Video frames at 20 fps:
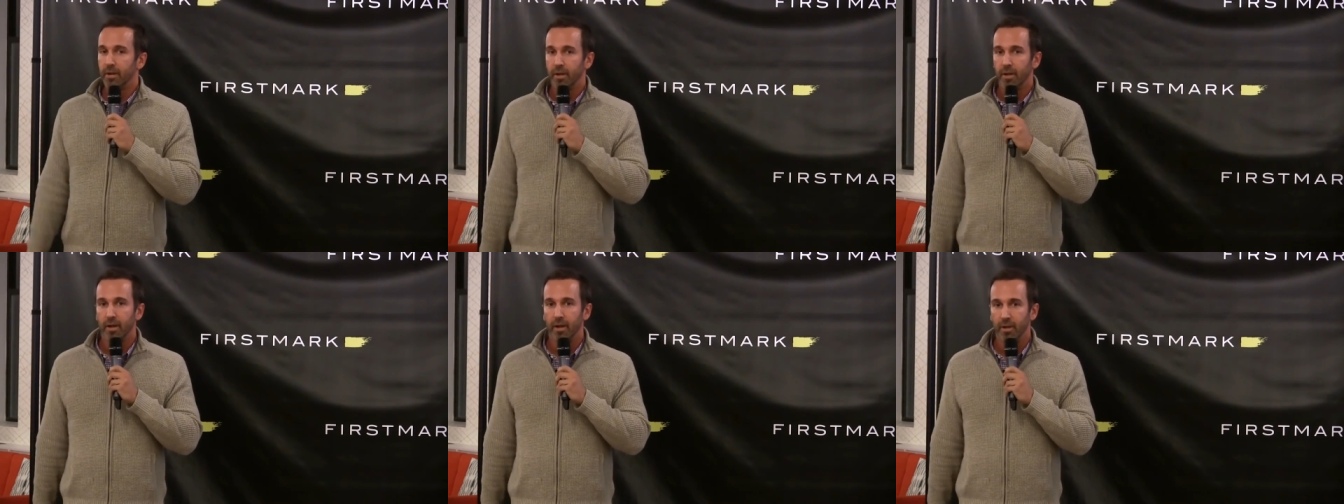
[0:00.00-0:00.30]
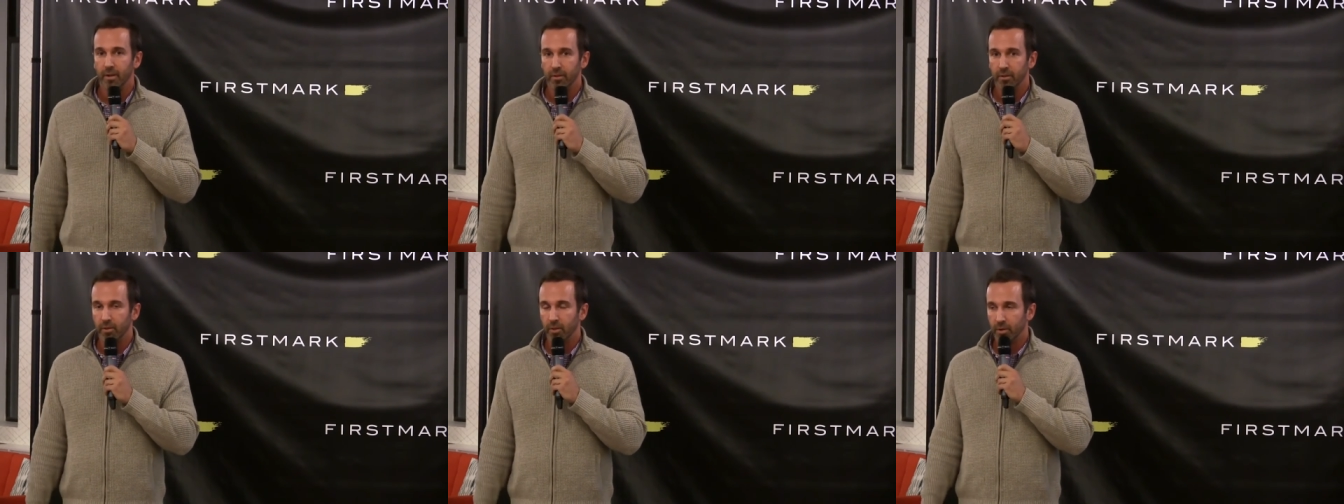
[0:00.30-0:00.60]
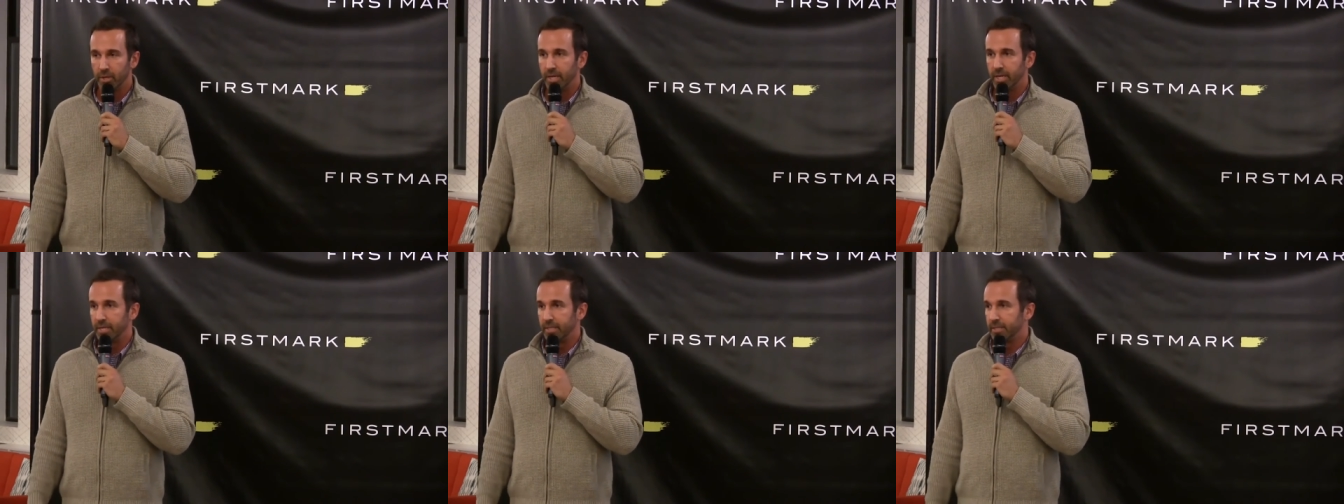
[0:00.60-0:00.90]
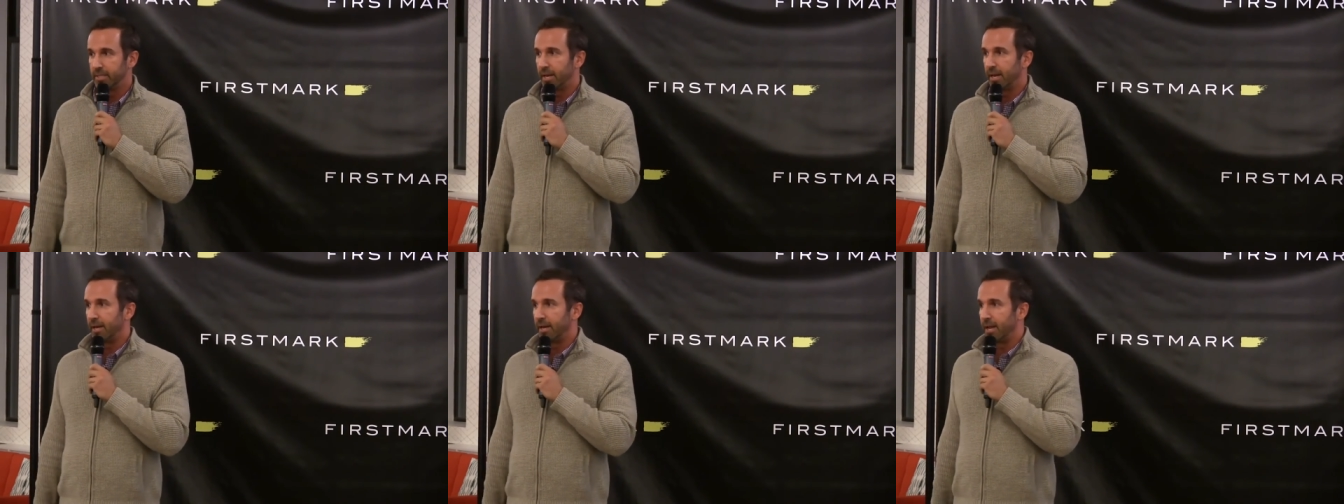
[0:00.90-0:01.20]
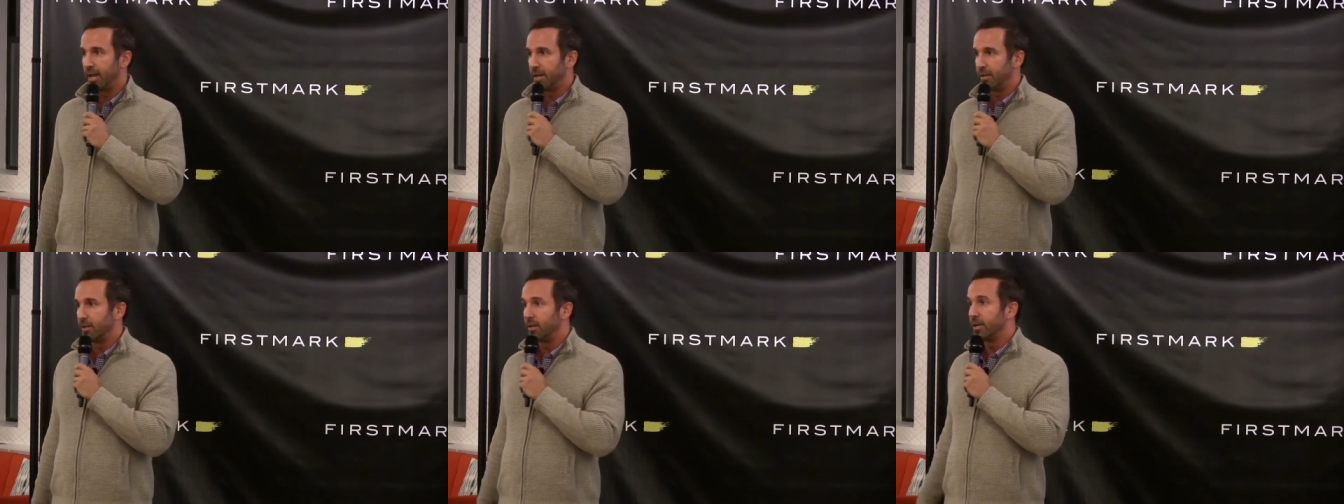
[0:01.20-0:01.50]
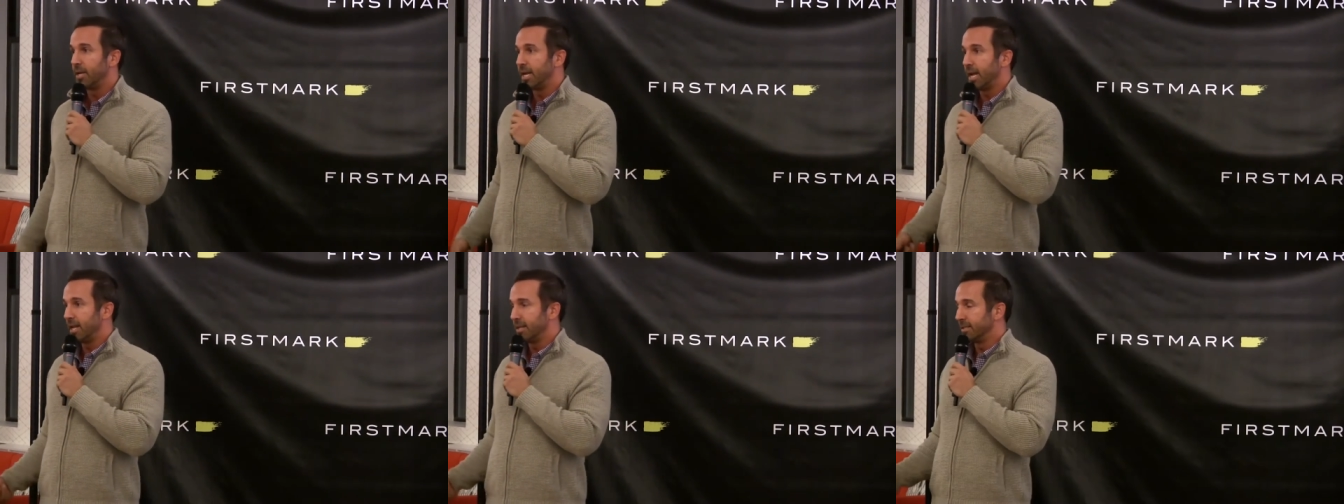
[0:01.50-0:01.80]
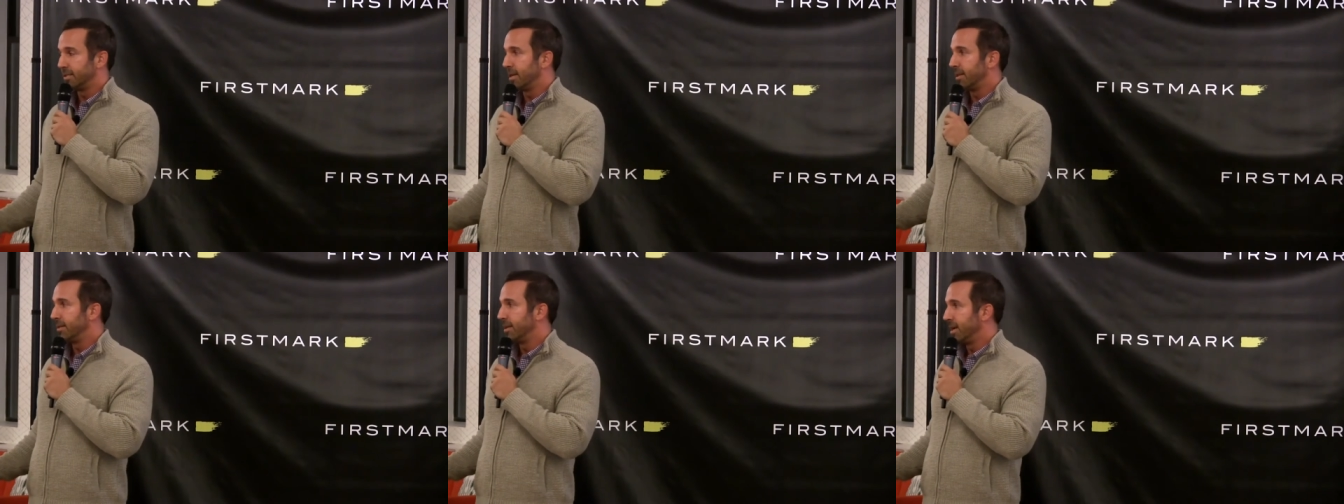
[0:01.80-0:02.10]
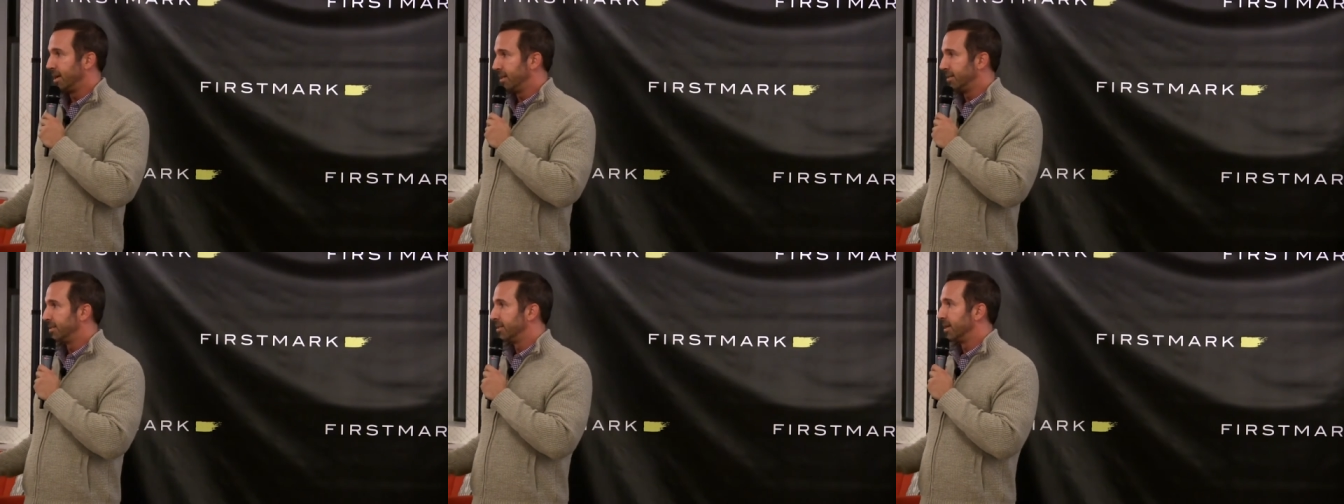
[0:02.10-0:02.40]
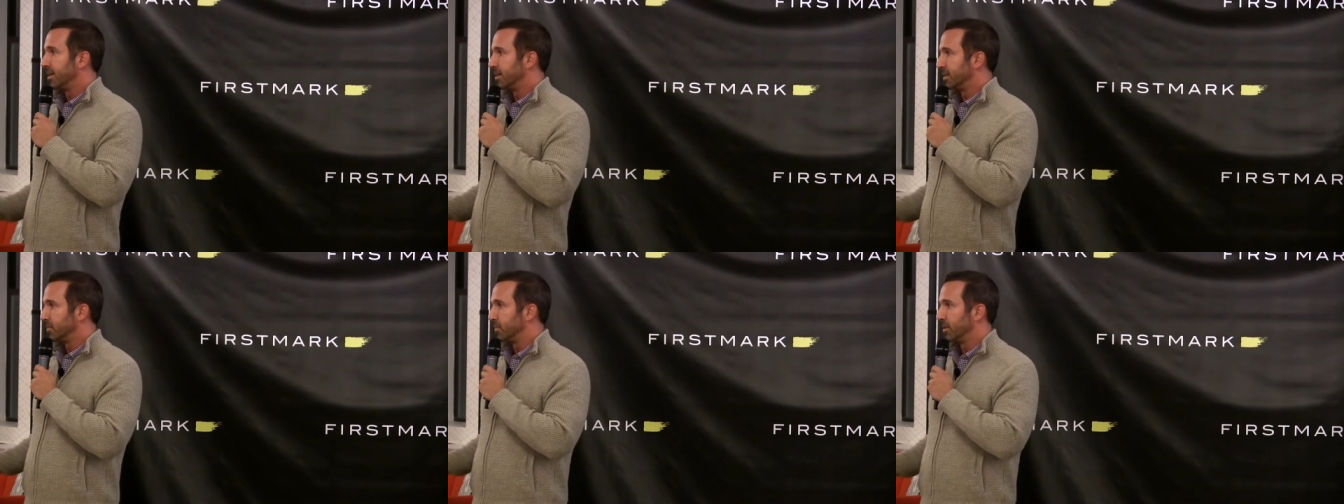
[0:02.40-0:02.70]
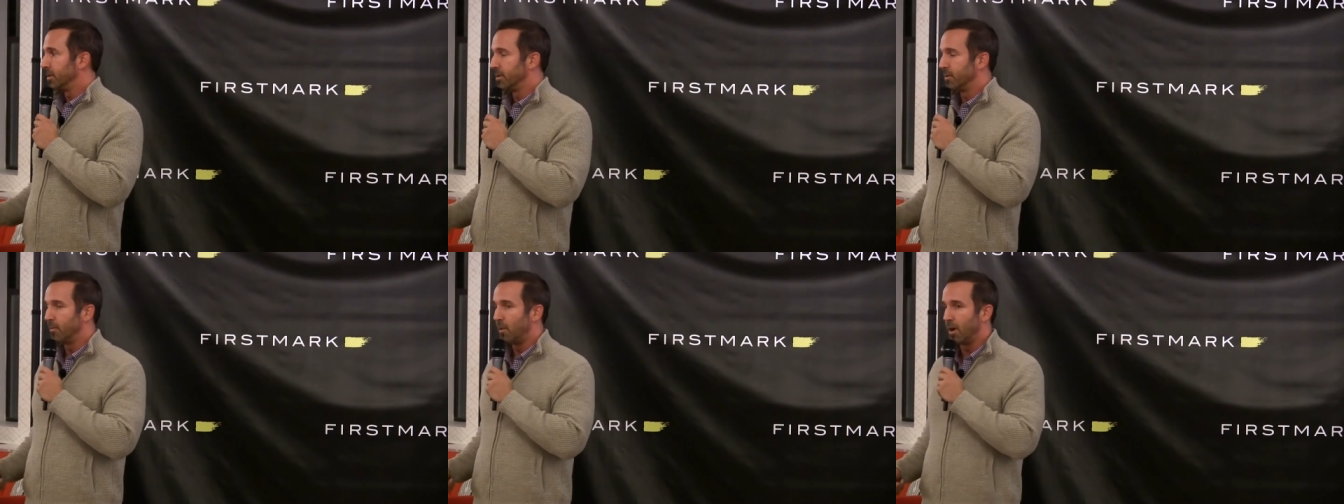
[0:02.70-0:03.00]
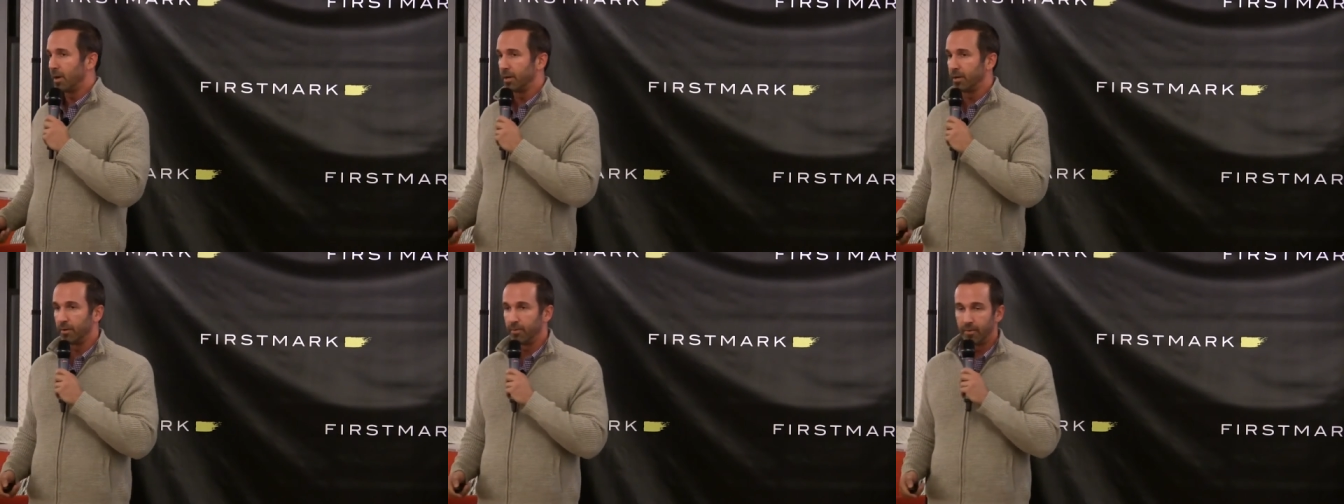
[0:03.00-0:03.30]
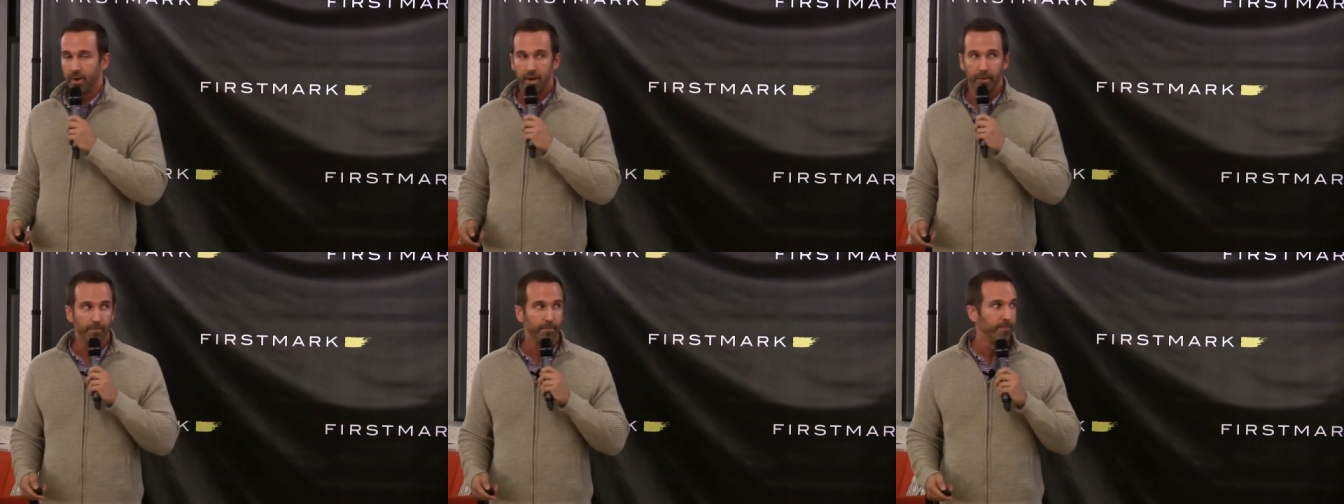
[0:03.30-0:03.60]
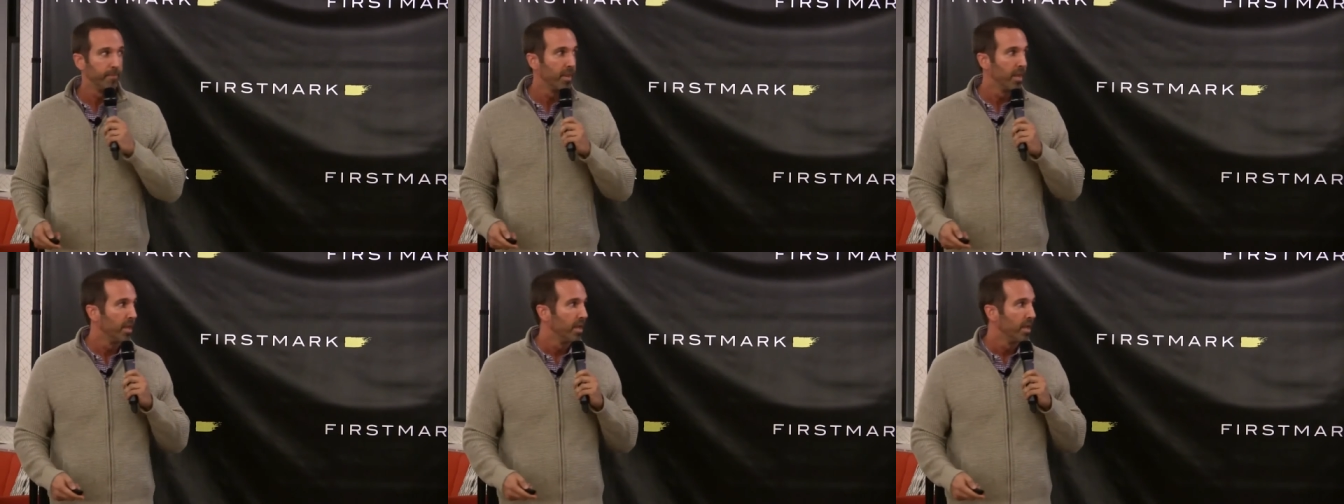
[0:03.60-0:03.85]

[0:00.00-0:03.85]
uh, looking, inside at, looking at inside the headset is where you're walking around.